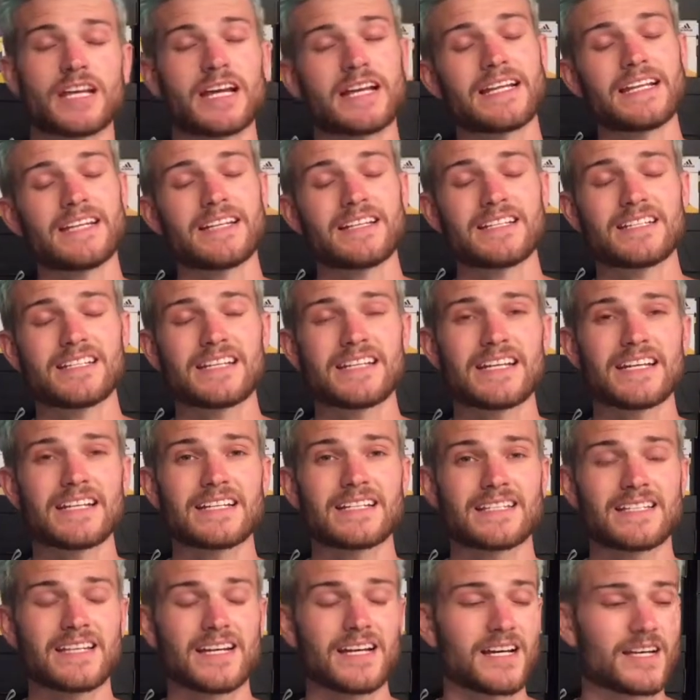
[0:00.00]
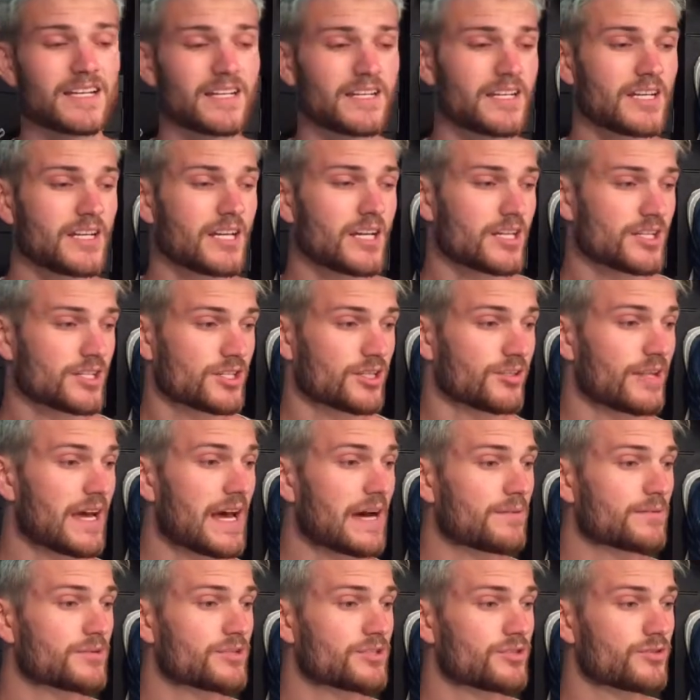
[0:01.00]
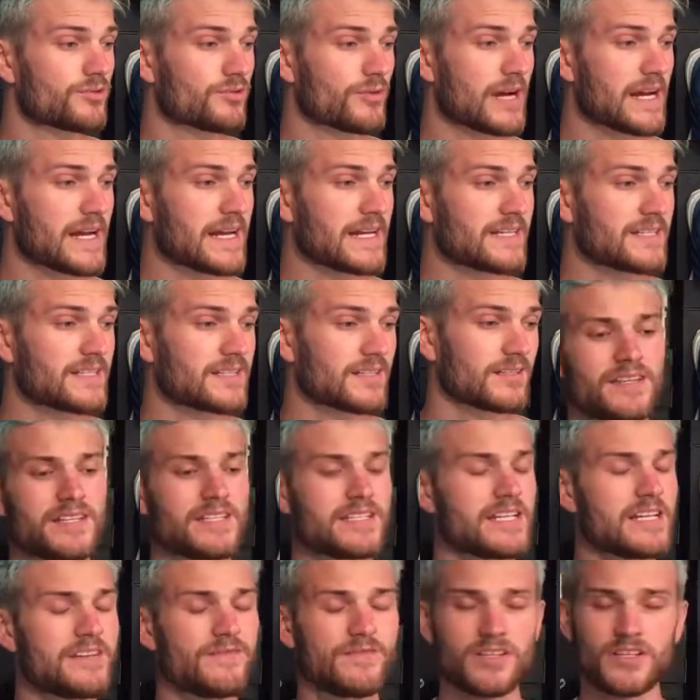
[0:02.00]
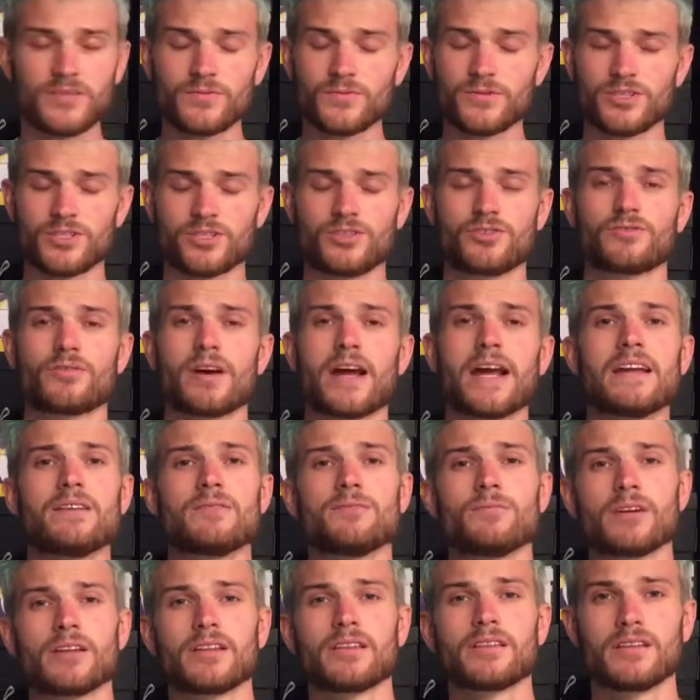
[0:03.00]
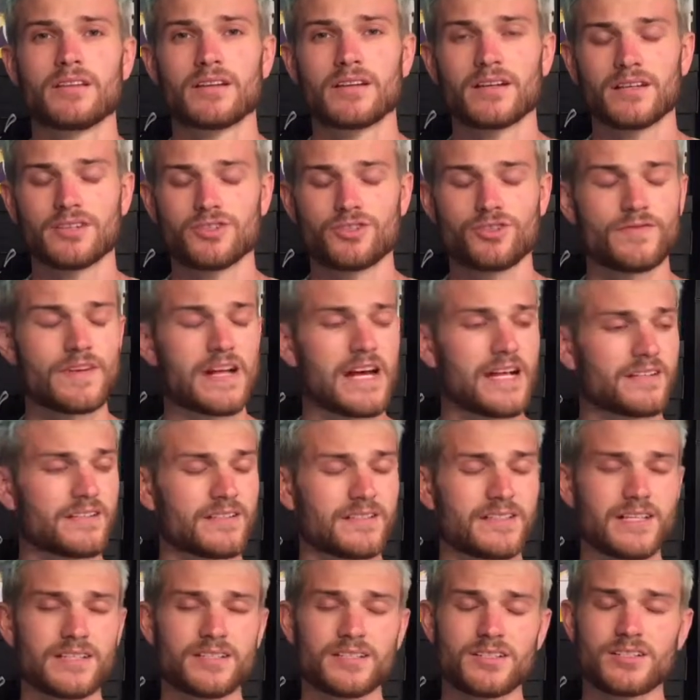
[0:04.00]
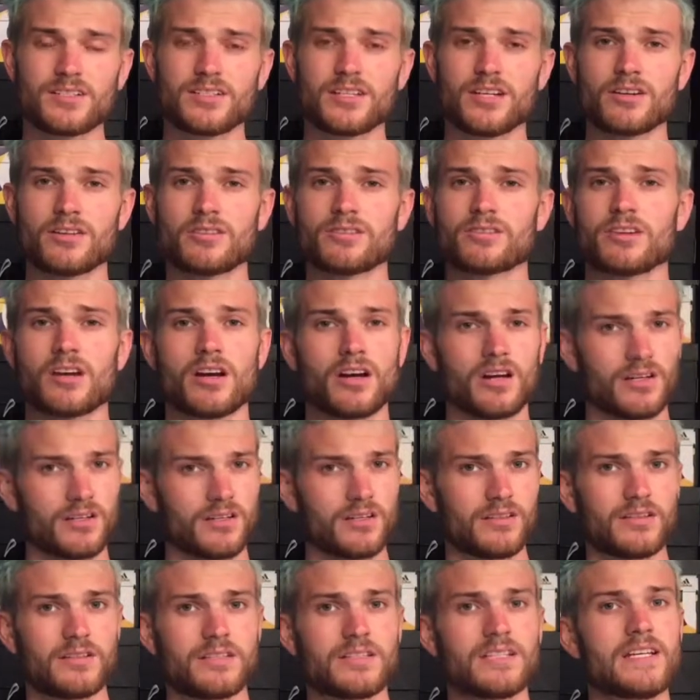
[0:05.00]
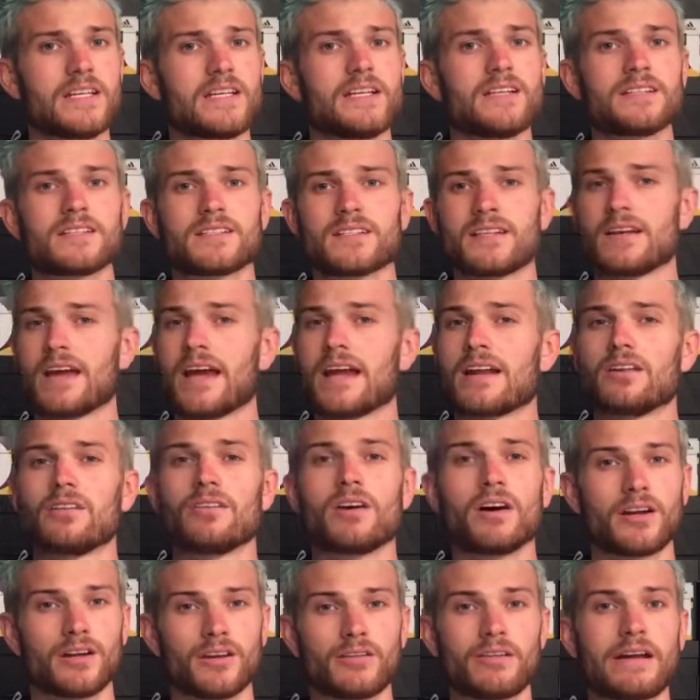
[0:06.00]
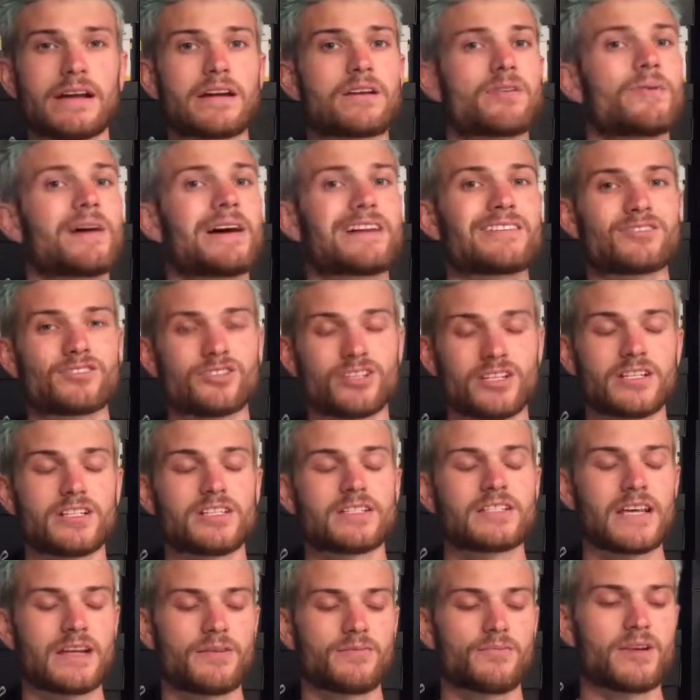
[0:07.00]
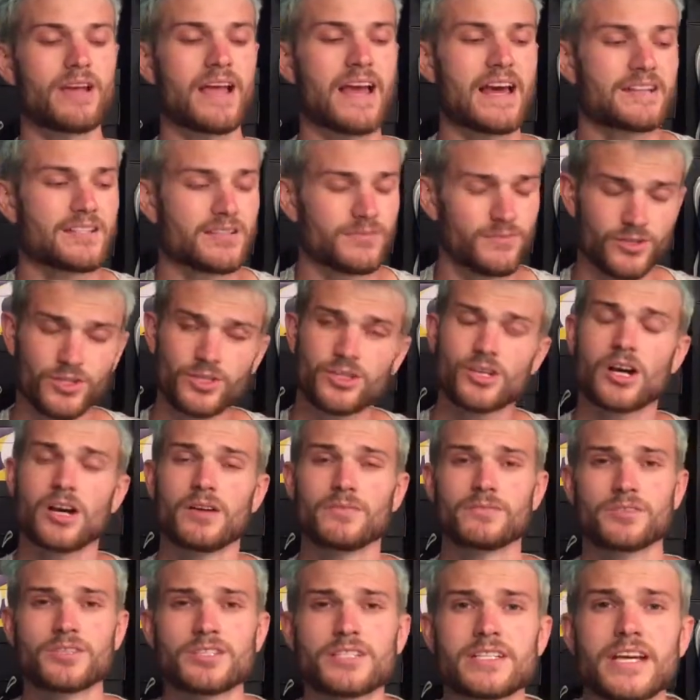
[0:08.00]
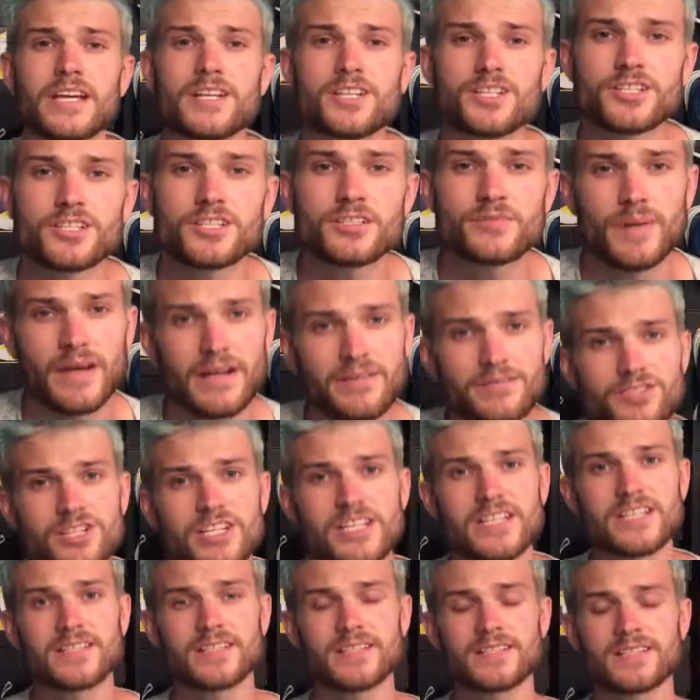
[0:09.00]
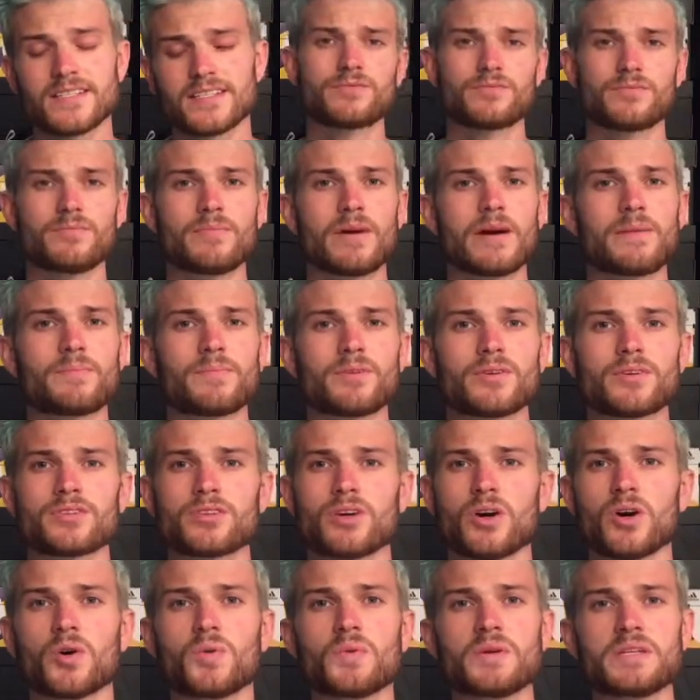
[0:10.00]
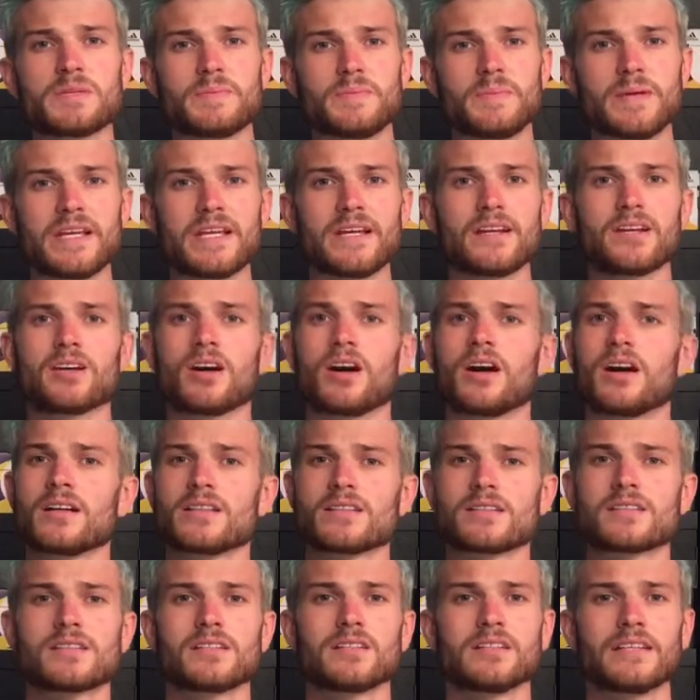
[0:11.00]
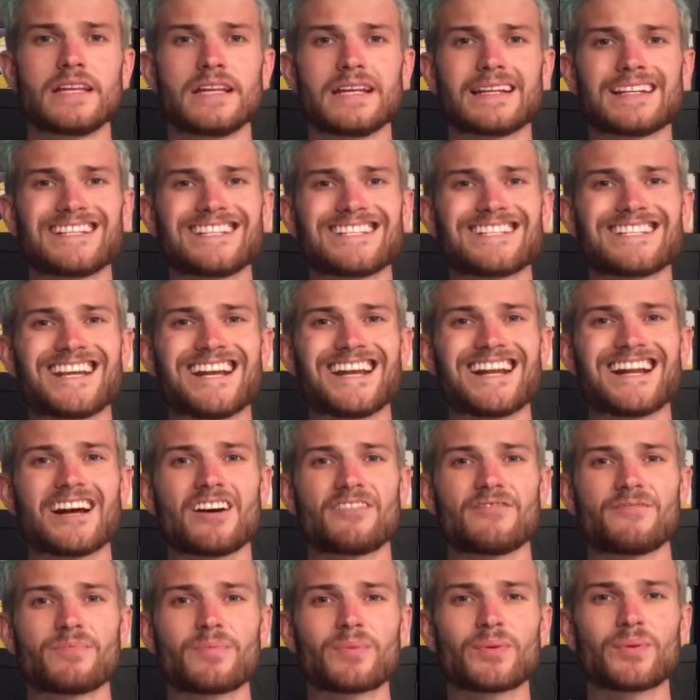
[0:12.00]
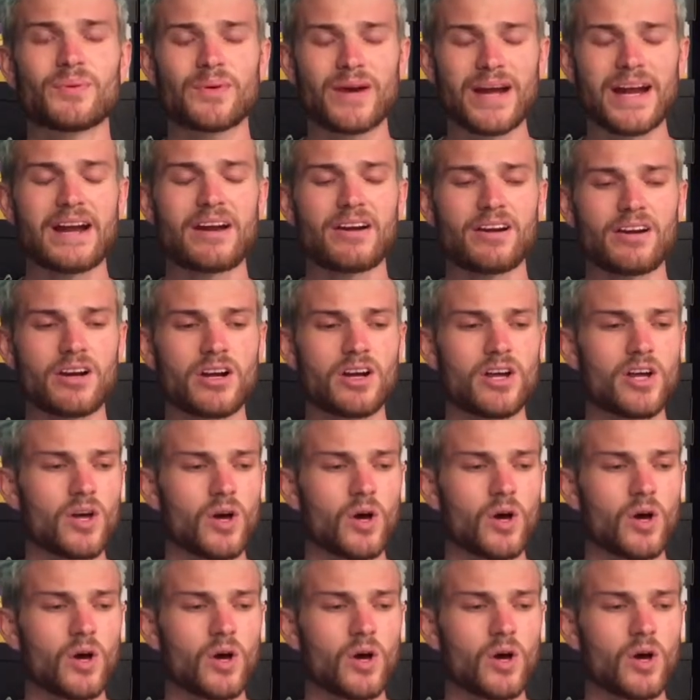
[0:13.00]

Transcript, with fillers: that I needed to get done, so that was great. This evening was great with the Juvenile Detention Center talking to the teens. They had a lot of great questions and we had some good conversations about Jesus. Remember to always be constantly in a state of prayer,